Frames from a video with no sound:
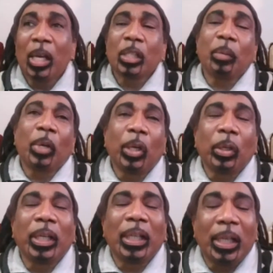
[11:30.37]
So I'm going
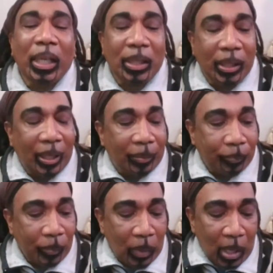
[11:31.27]
down there the next day
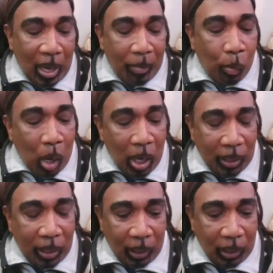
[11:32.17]
and I
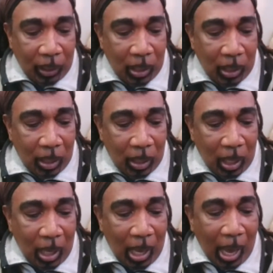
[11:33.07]
walk in
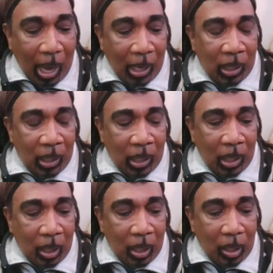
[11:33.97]
and